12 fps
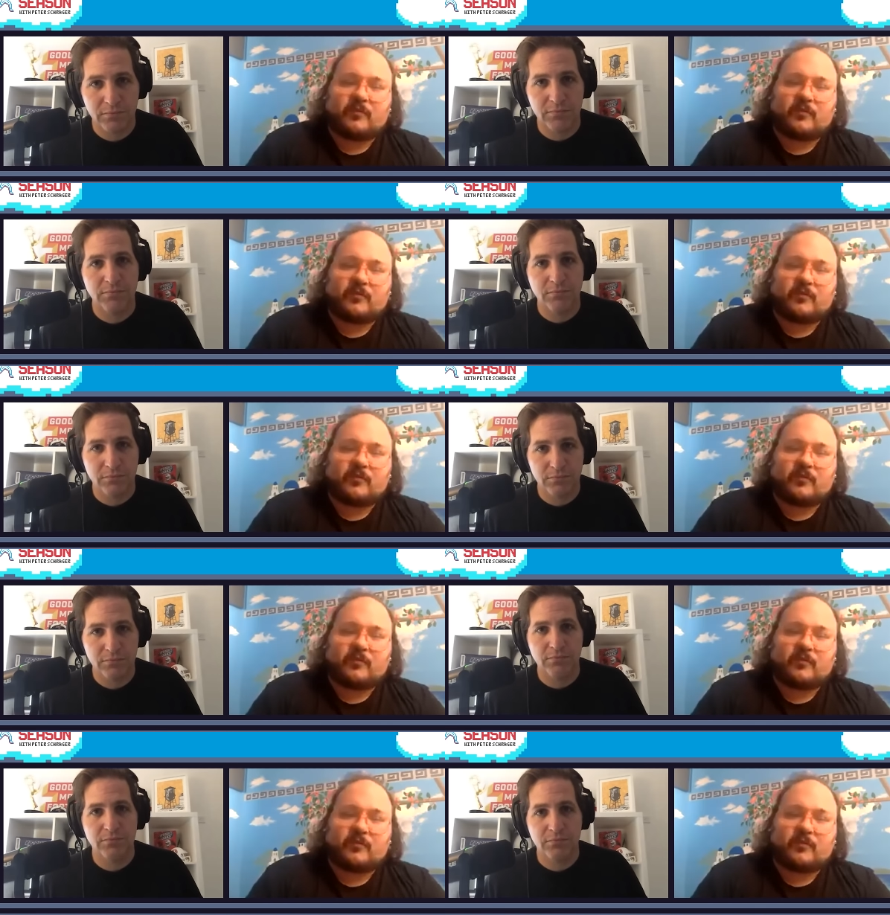Speaker 1: before,
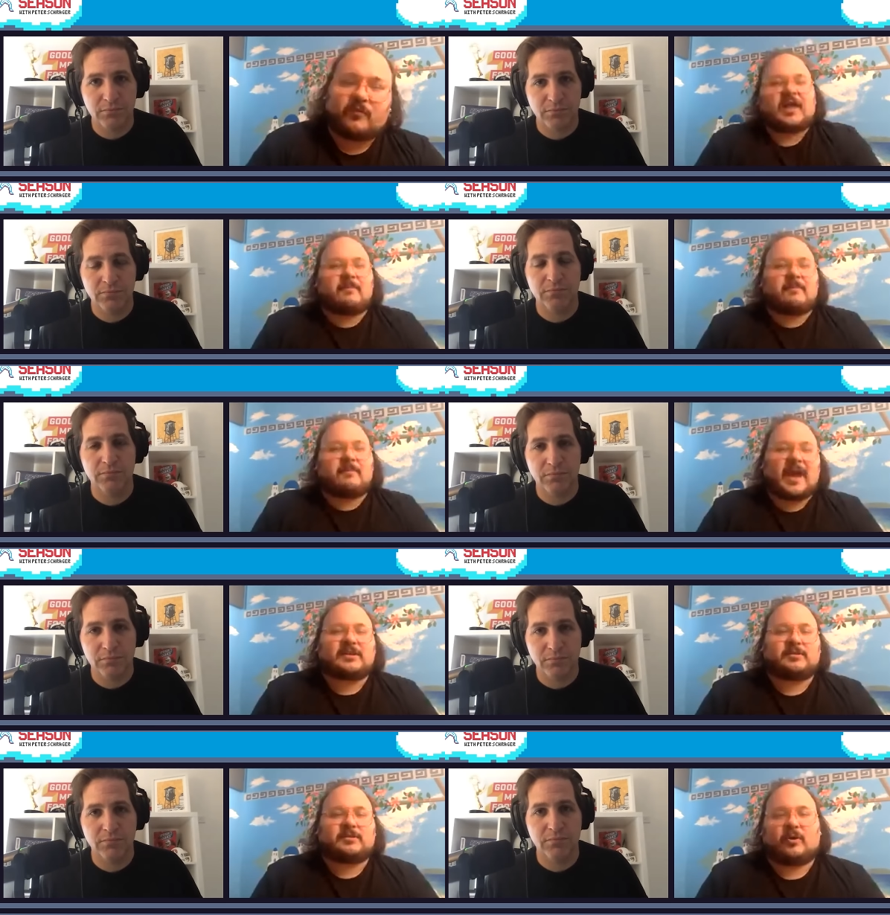I fly
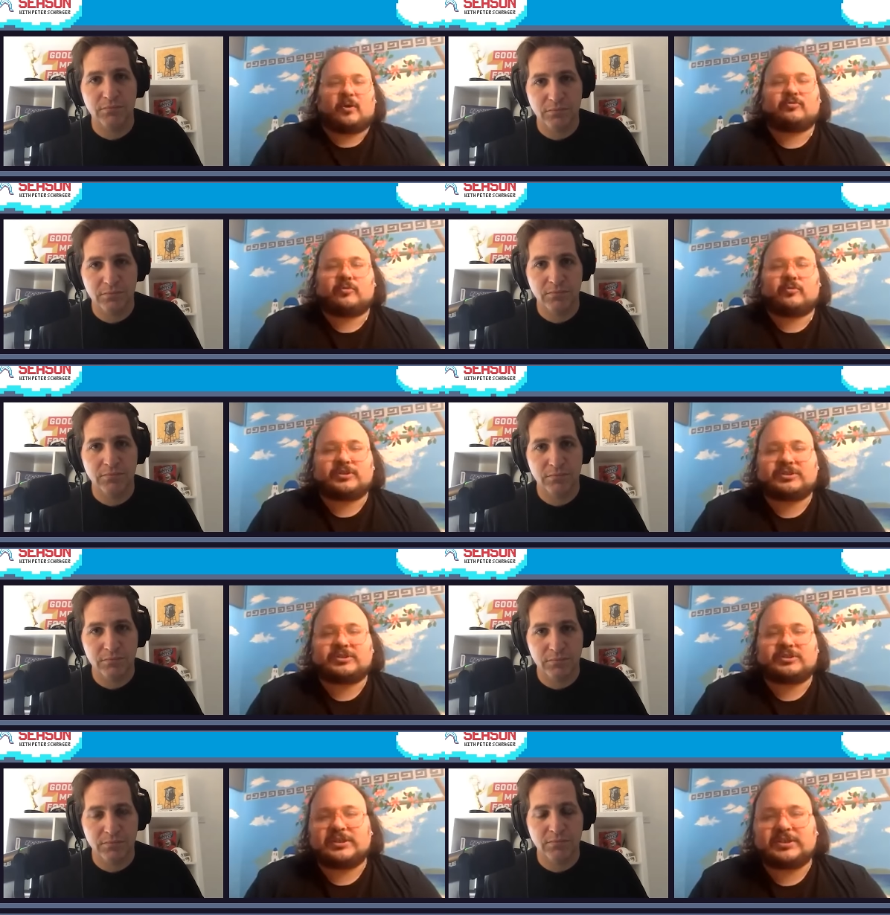back to Baltimore to
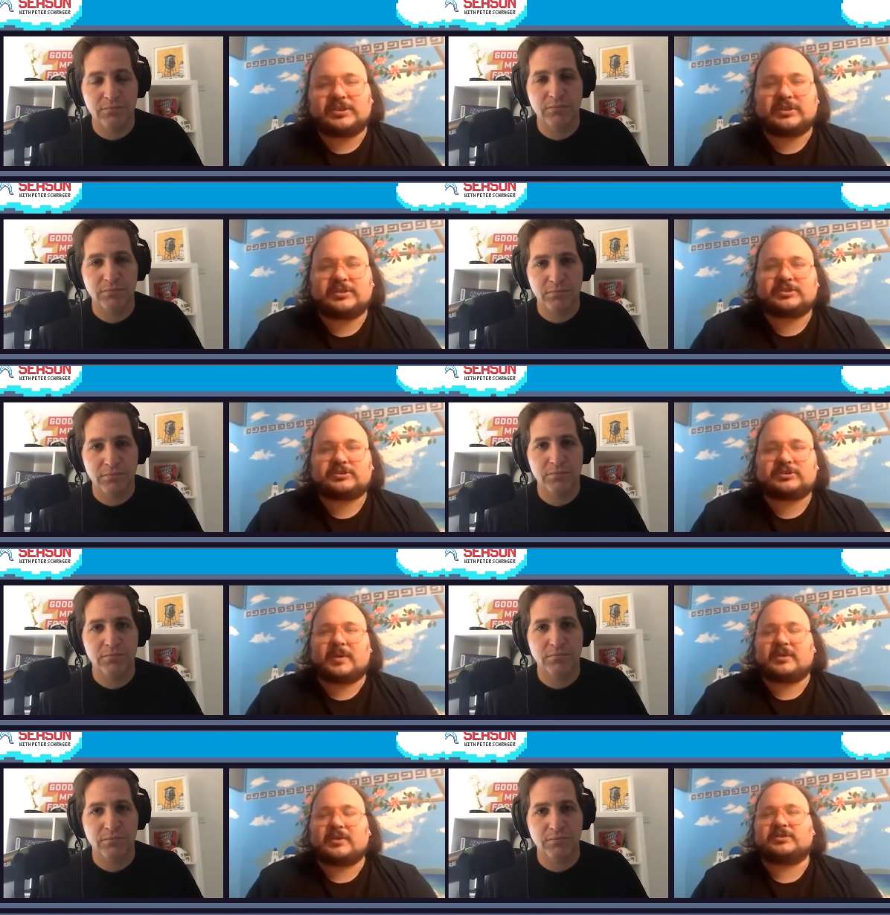see
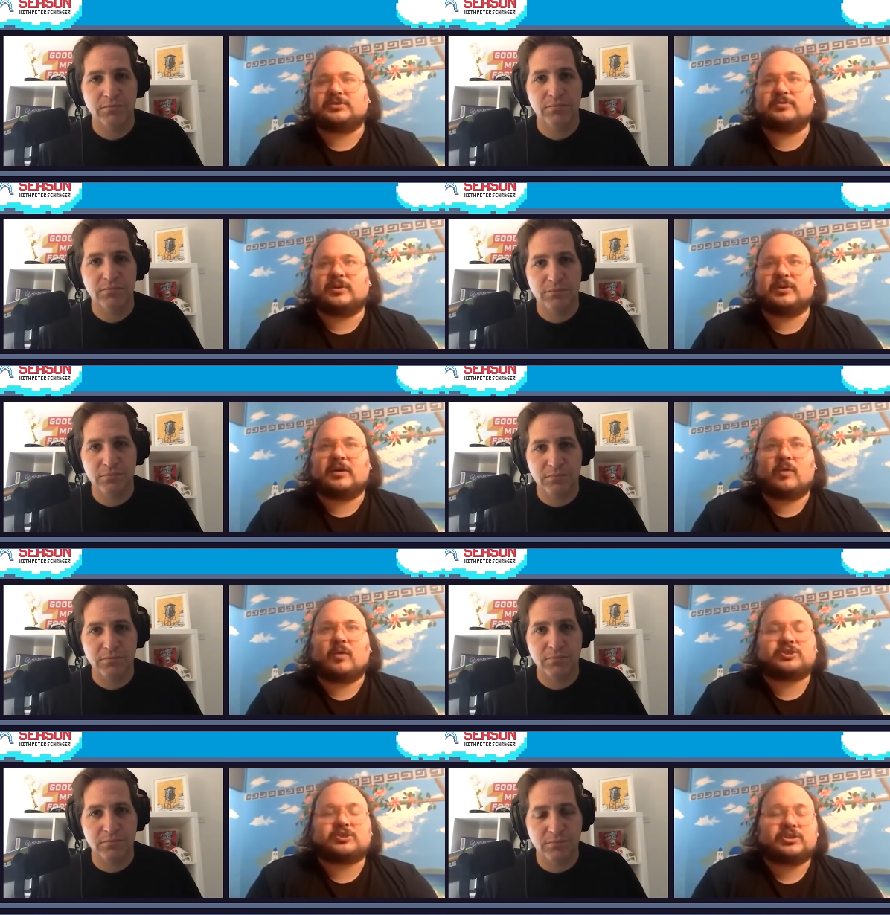
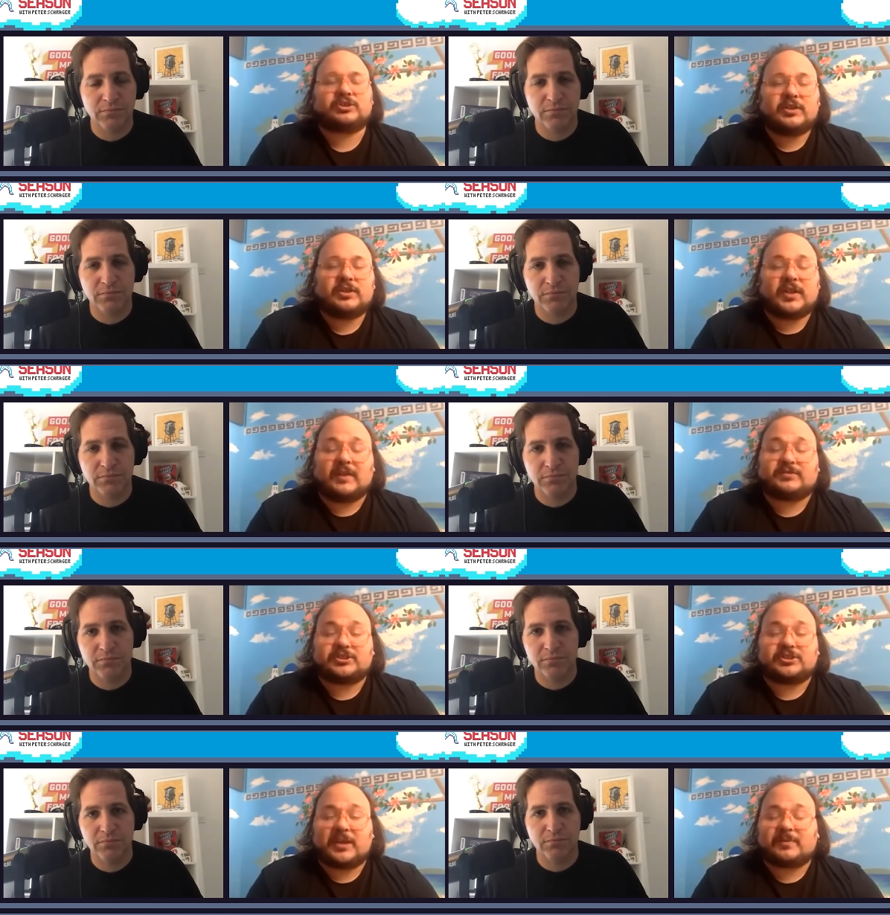watch the AFC
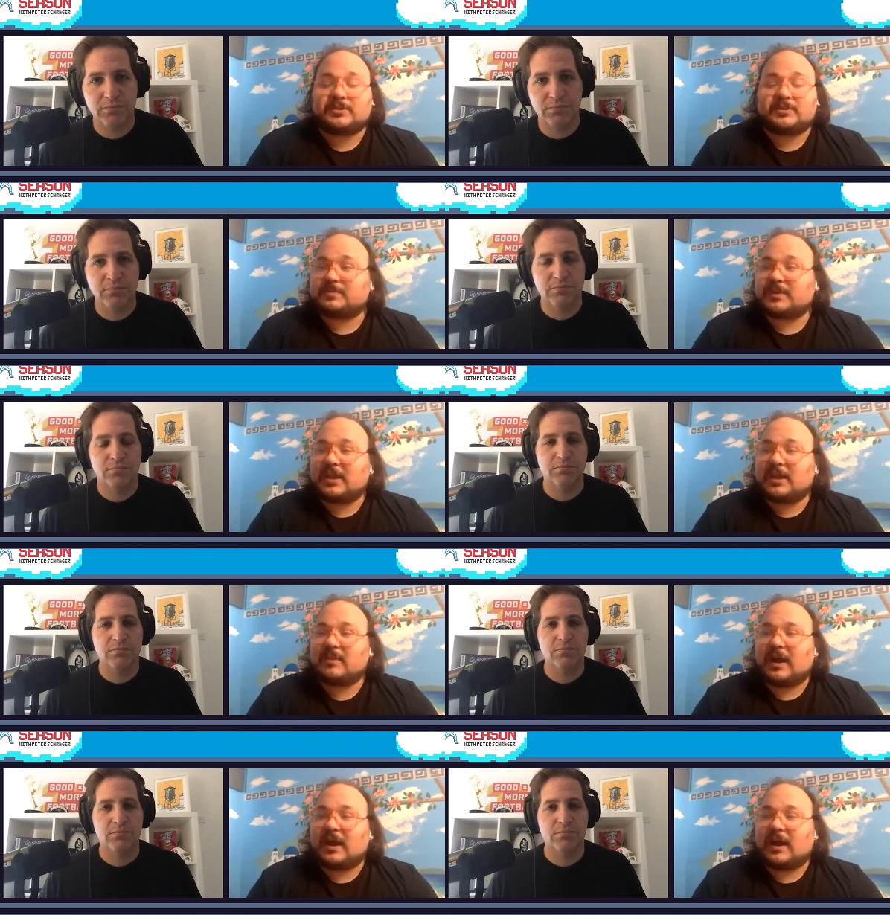Championship game.